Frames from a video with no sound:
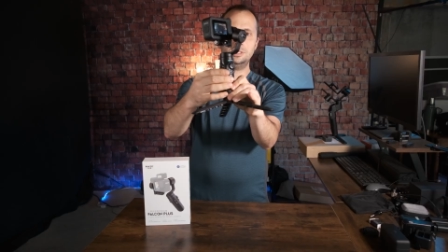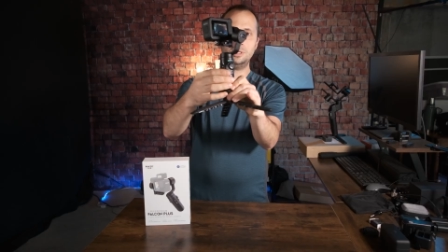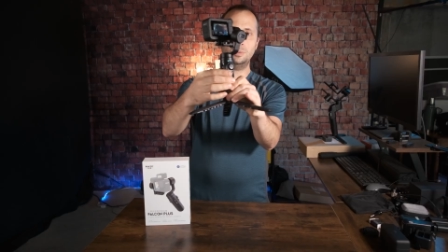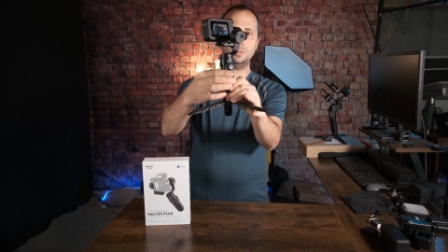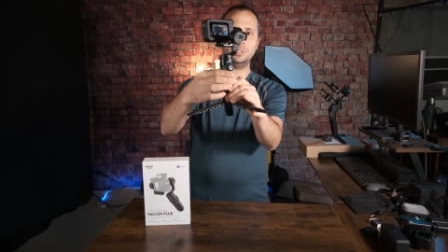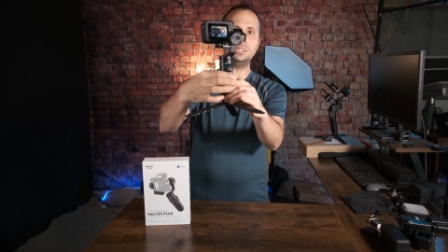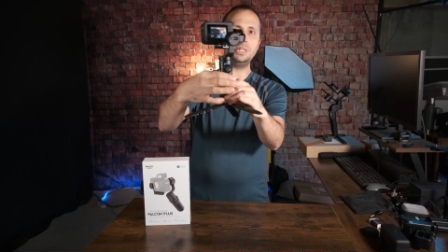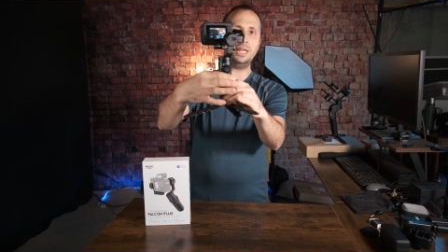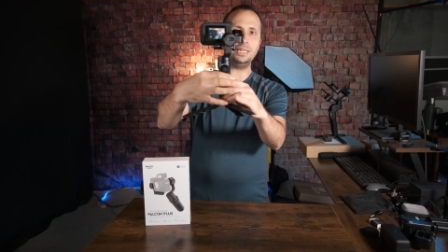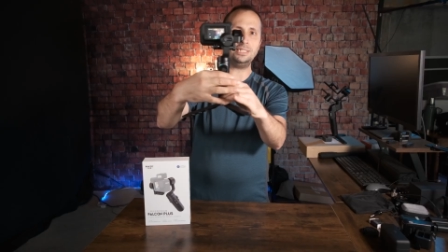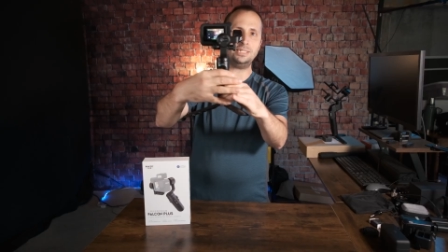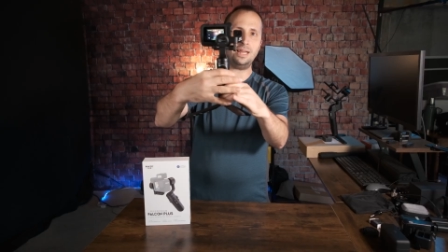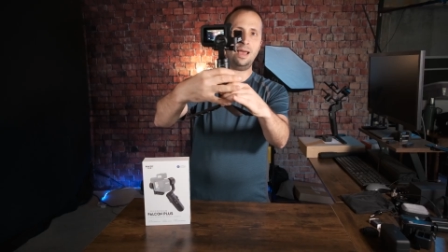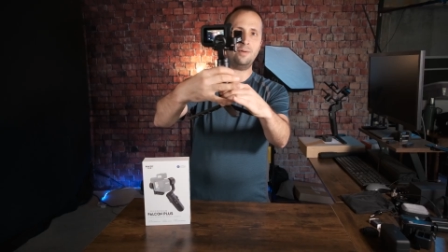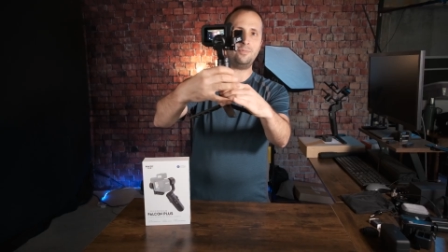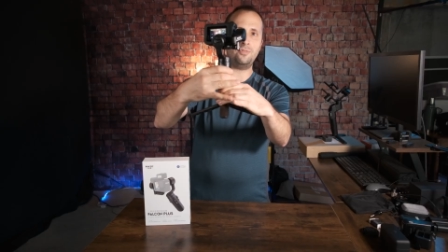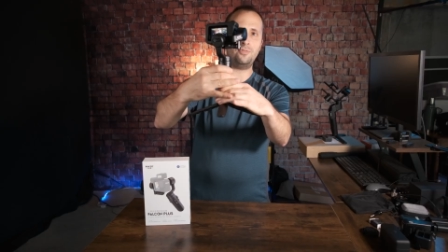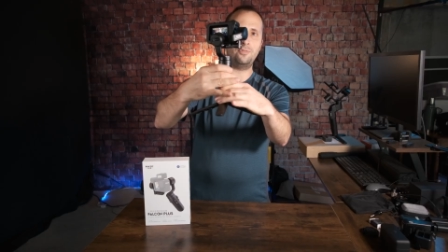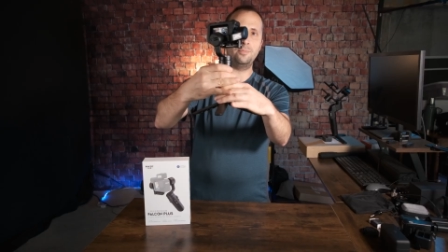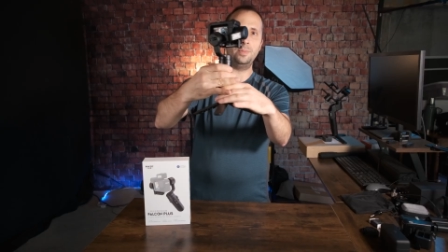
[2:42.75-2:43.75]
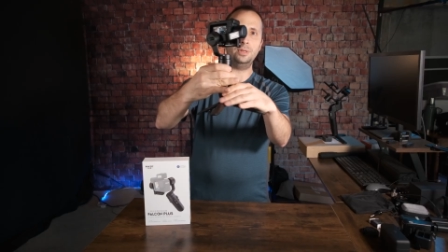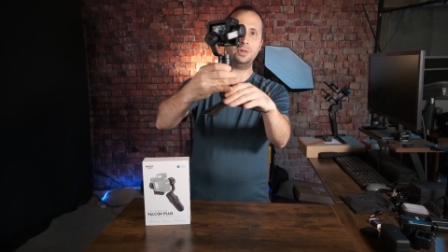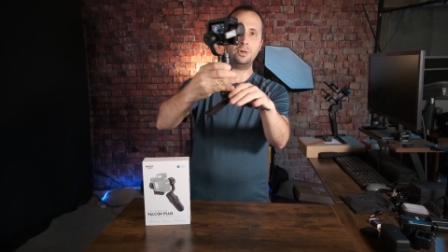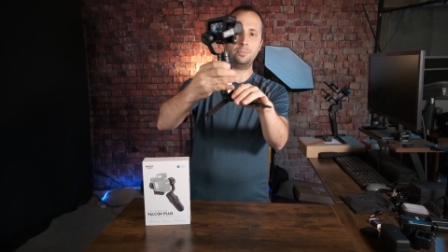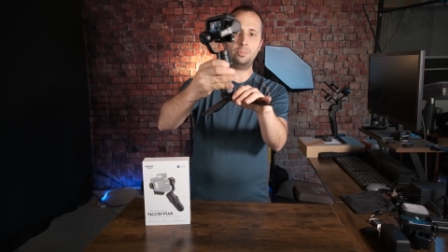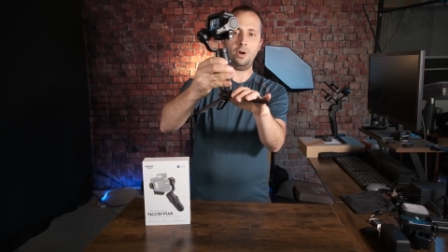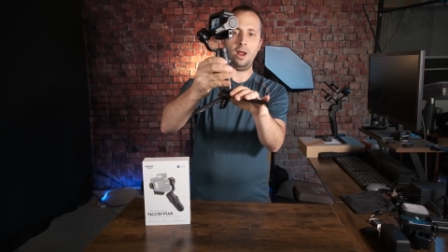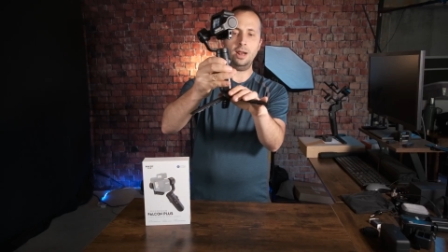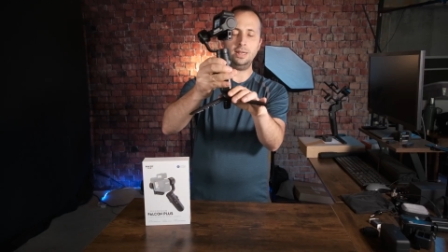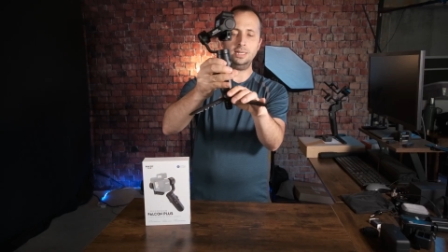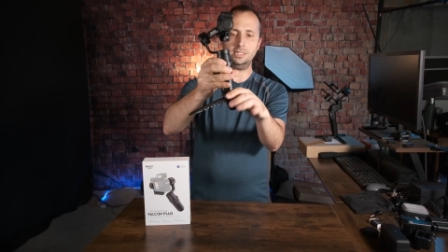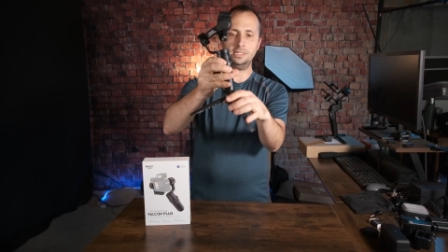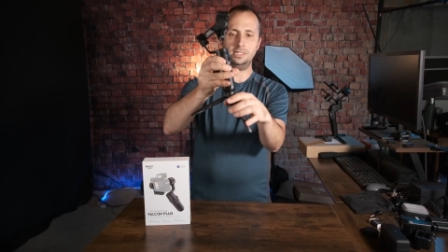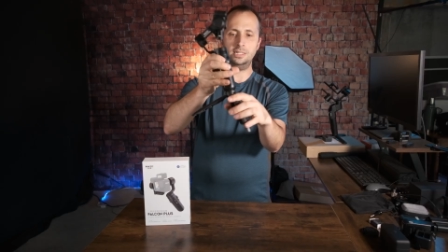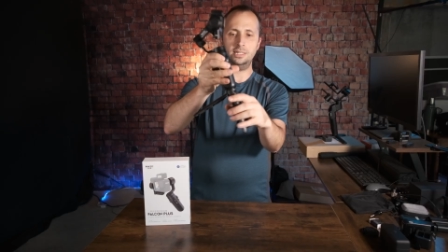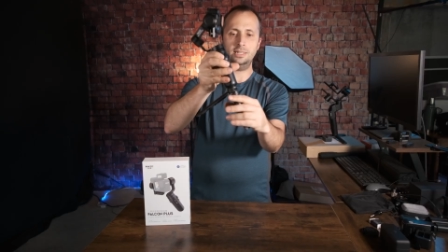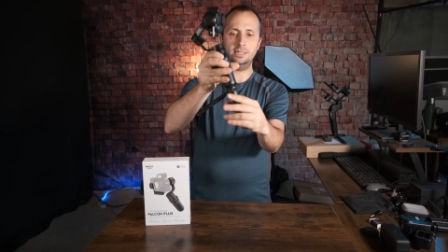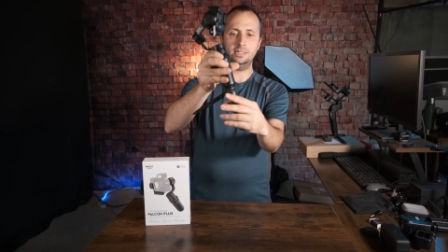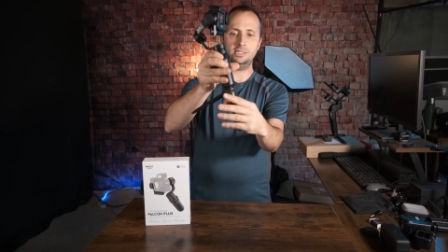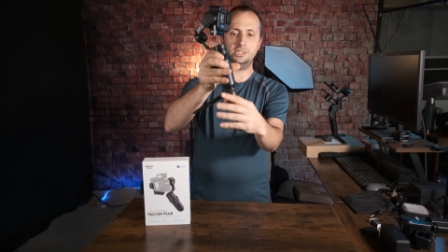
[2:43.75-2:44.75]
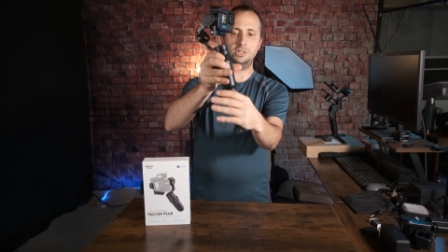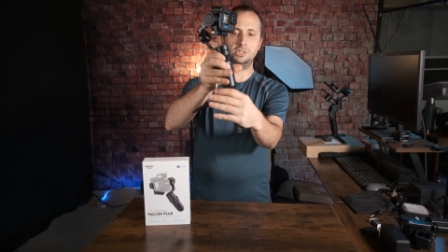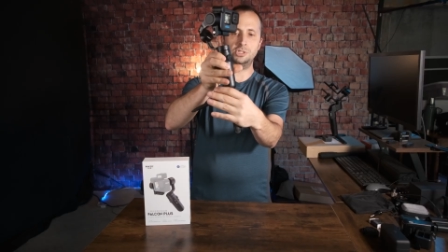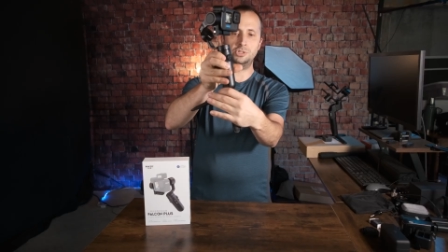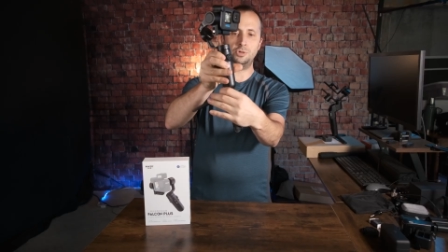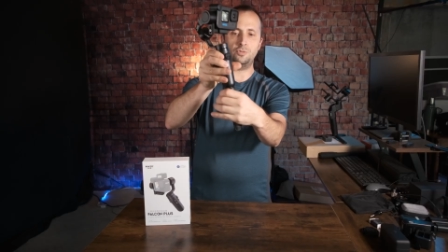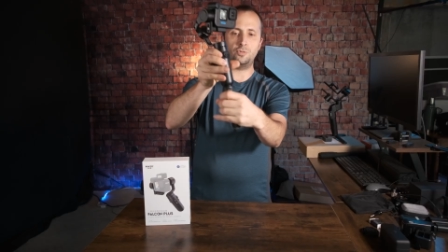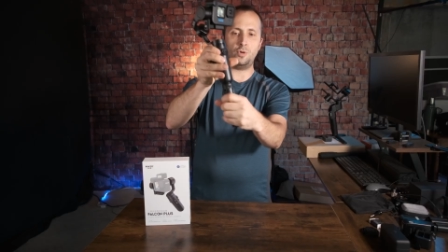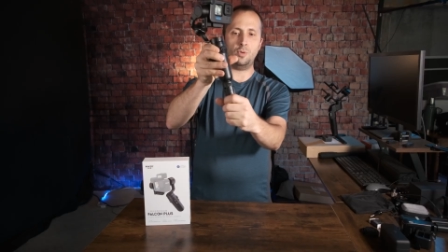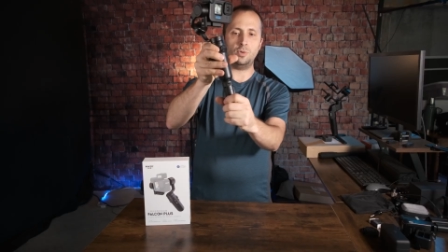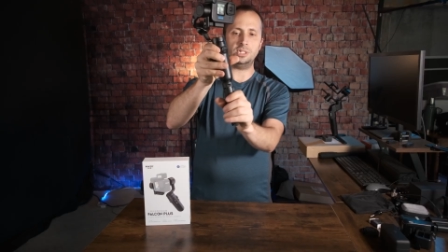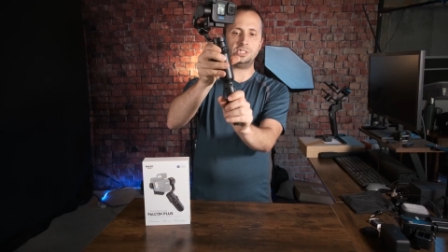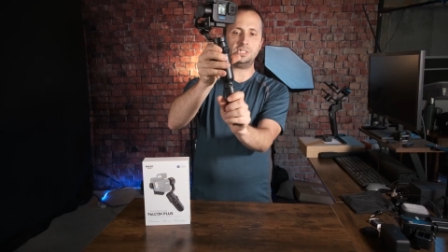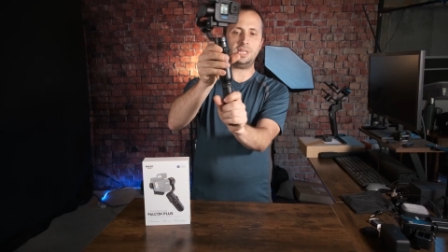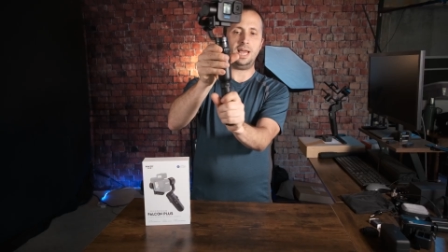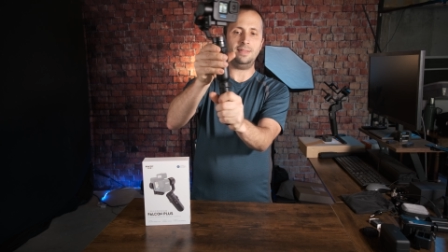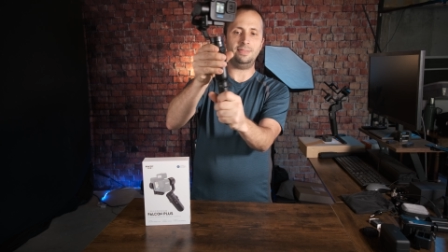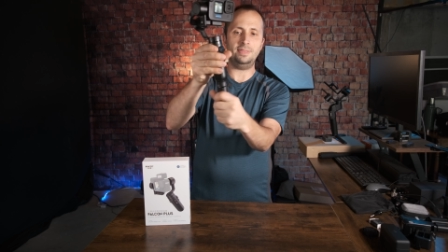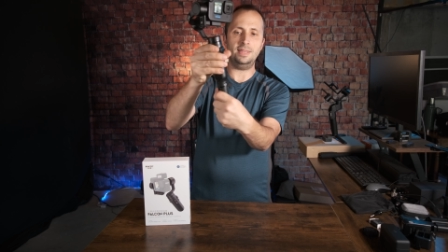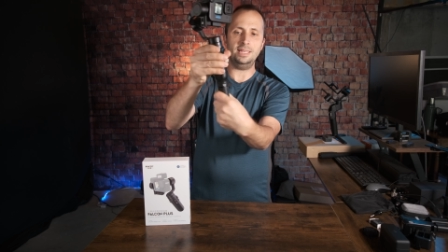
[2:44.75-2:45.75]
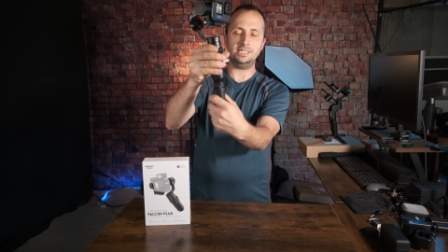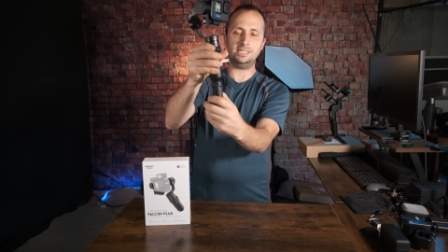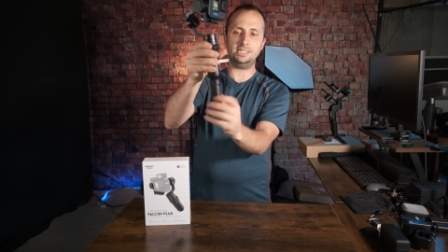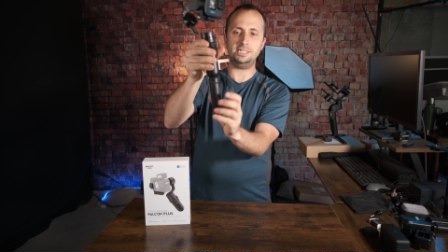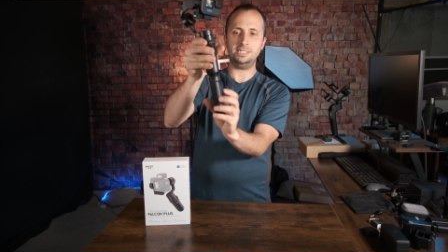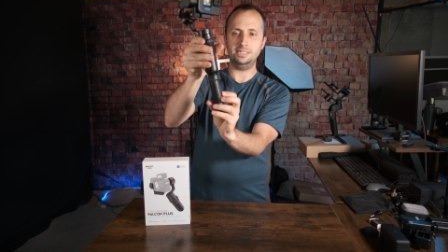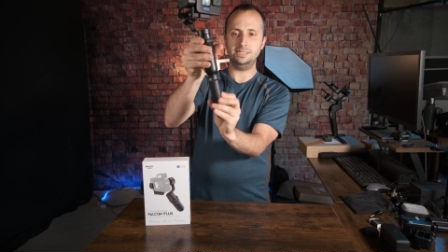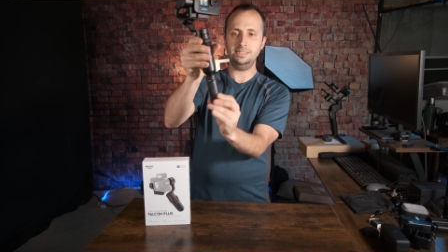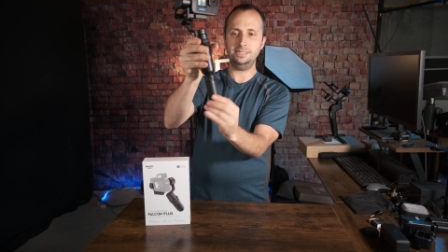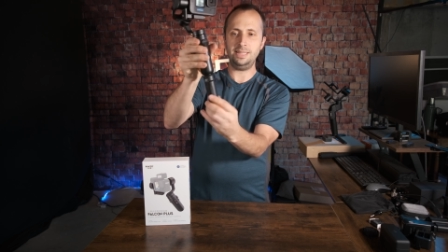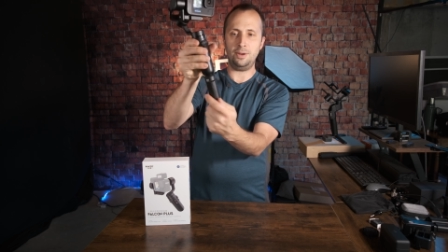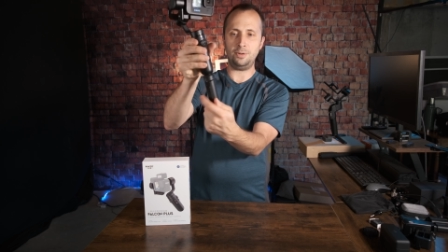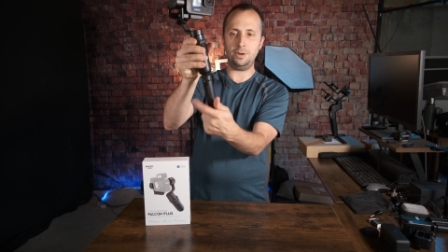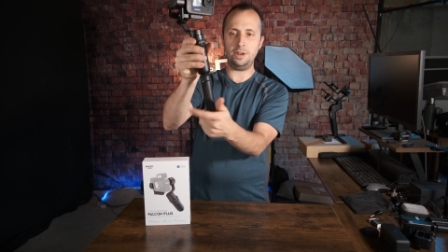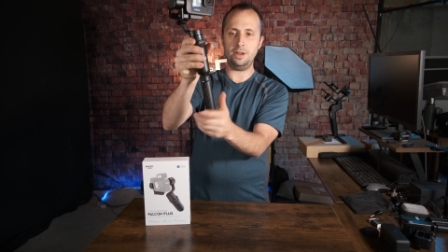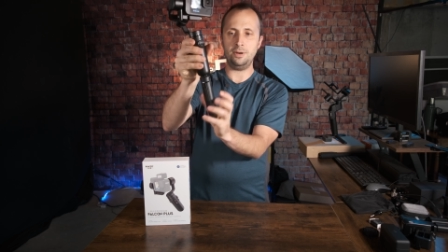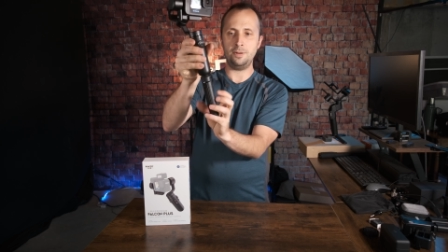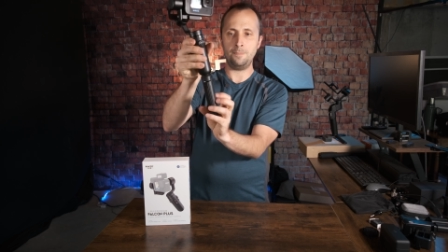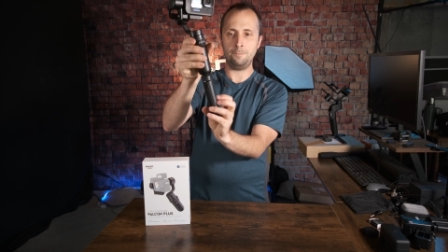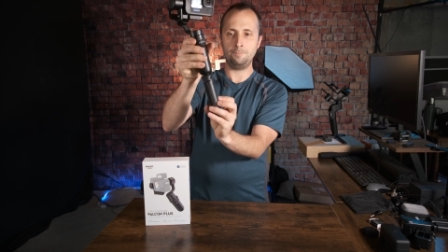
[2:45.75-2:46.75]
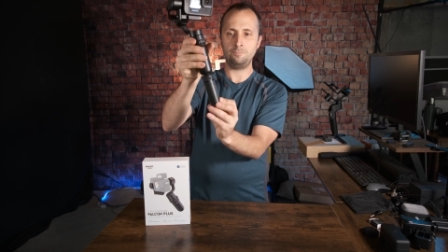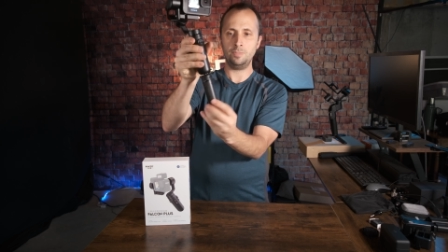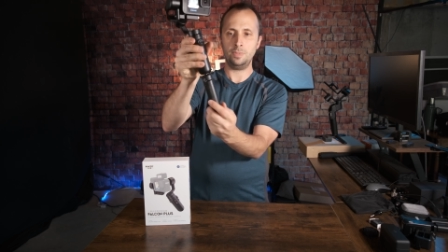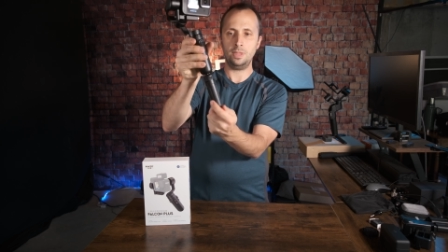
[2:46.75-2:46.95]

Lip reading: So it's nice to have a familiar product. It's also, of course, got this down here,